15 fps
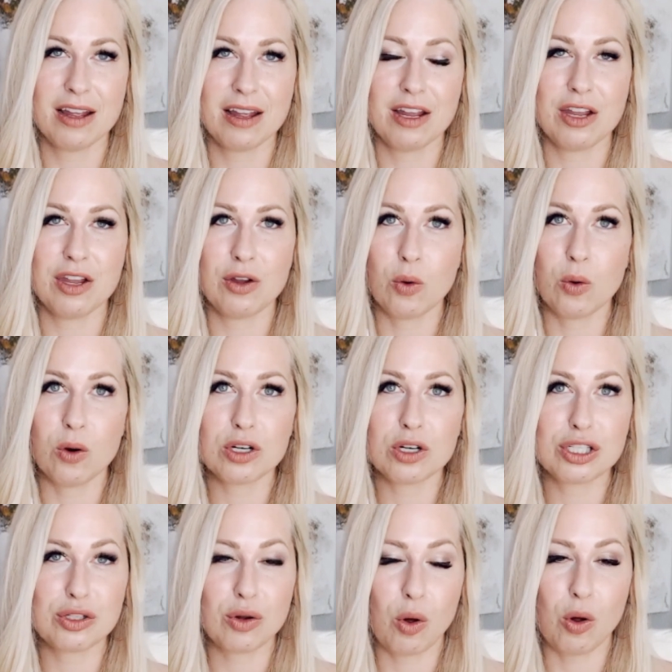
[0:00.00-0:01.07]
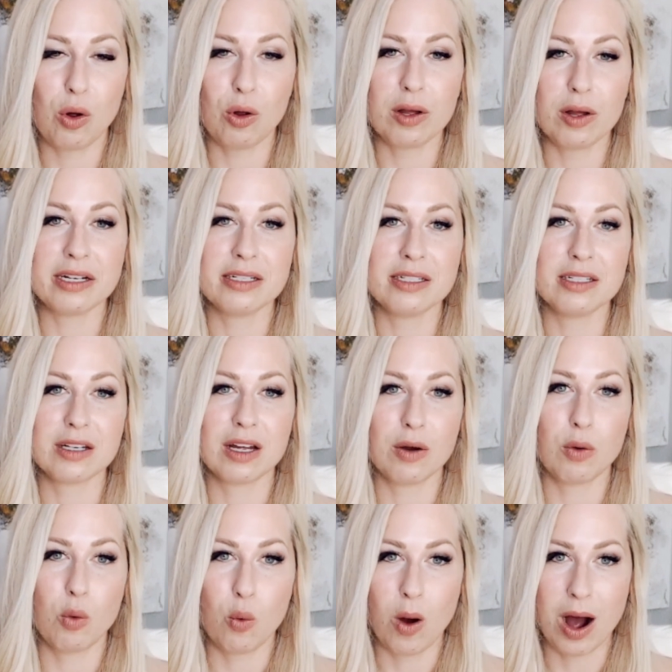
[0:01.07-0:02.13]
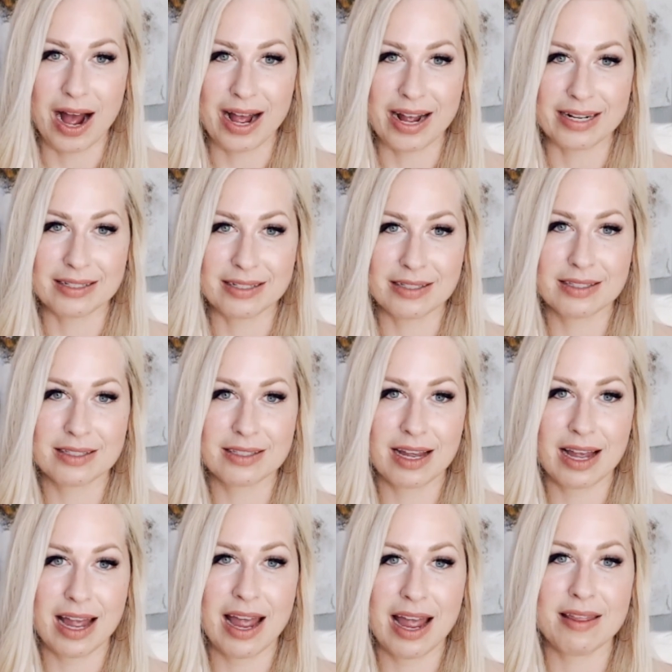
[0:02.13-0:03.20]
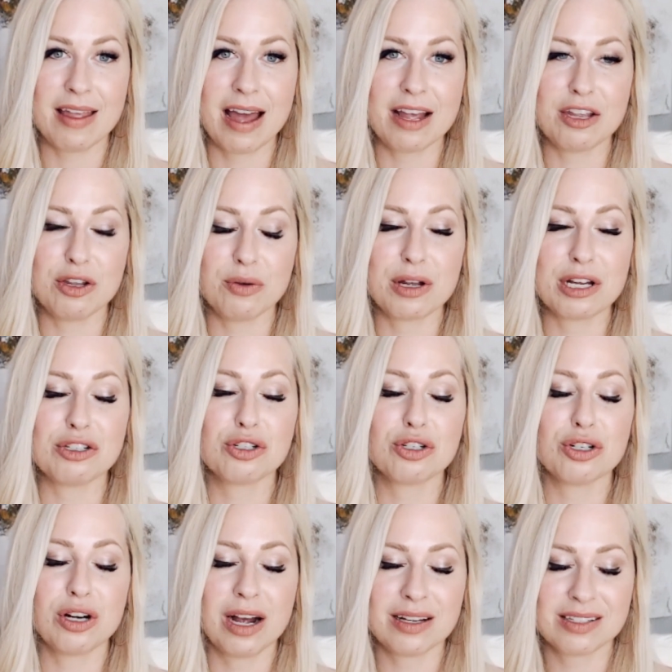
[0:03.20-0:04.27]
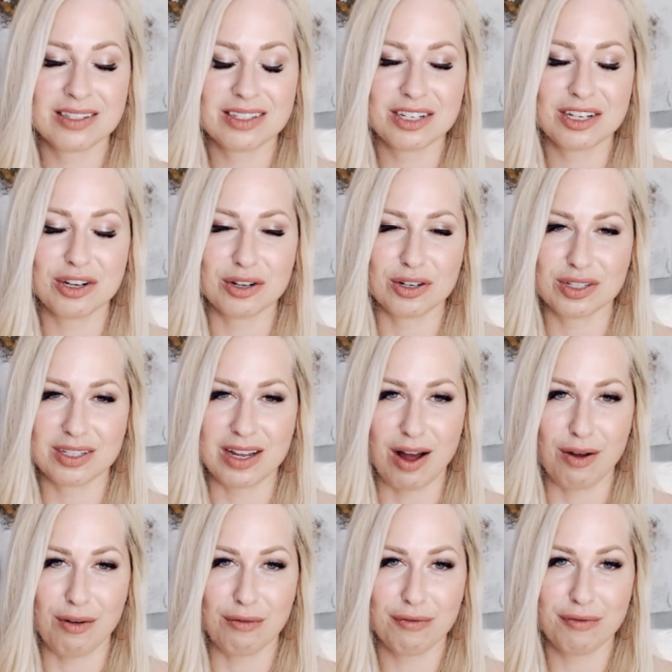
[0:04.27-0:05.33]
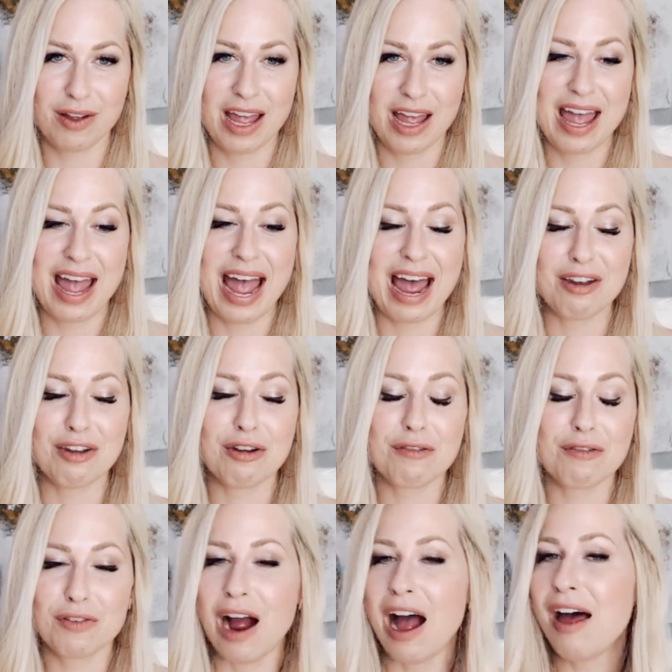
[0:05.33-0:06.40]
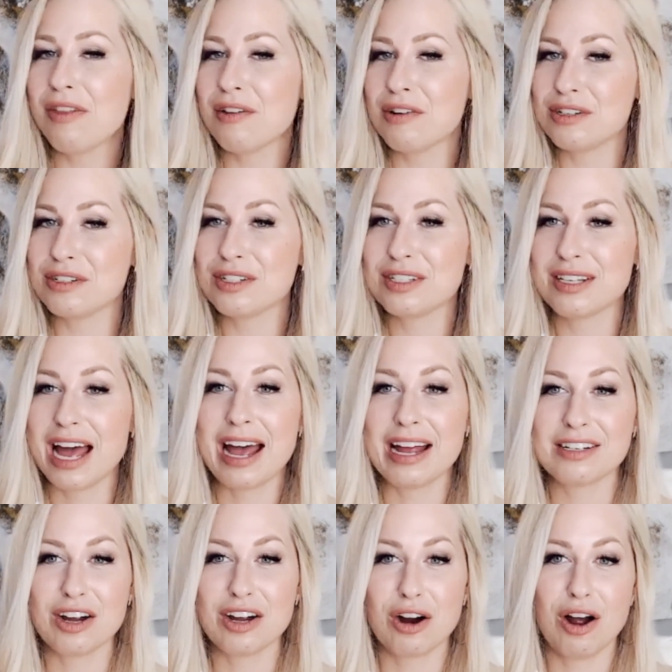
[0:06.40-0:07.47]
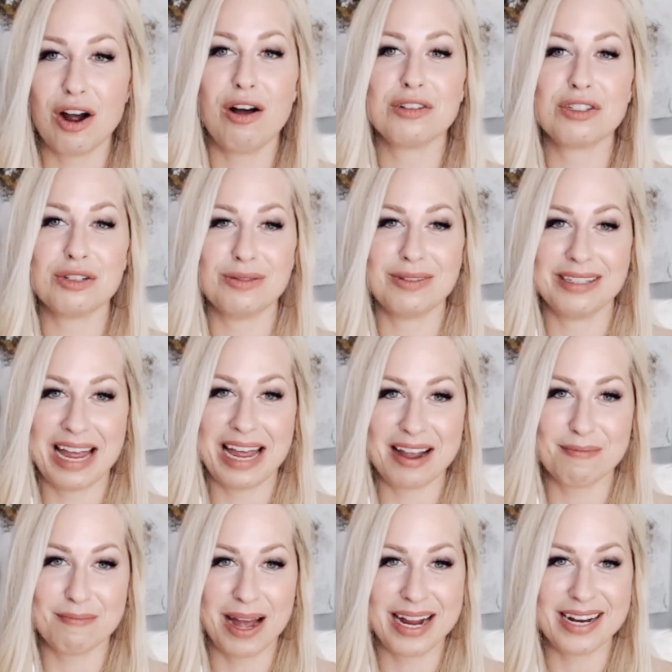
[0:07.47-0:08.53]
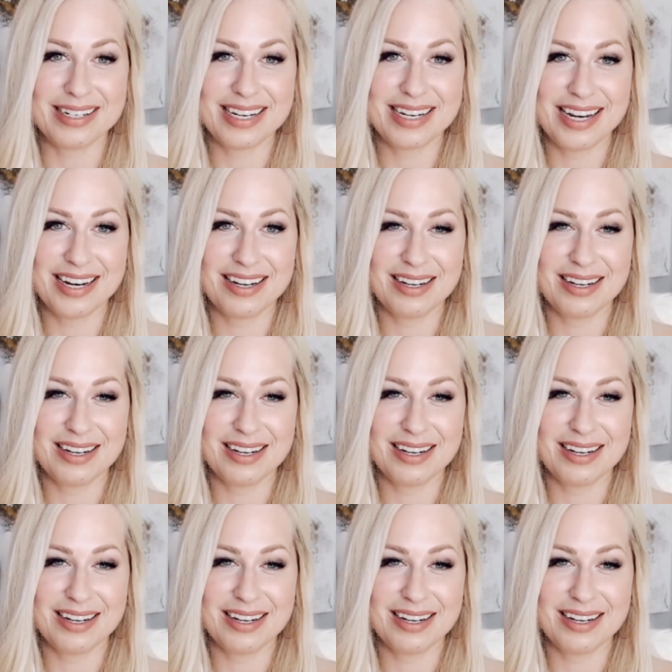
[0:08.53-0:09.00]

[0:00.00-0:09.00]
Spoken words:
your soul is wise and that you can trust yourself, and look for others that are also like-minded,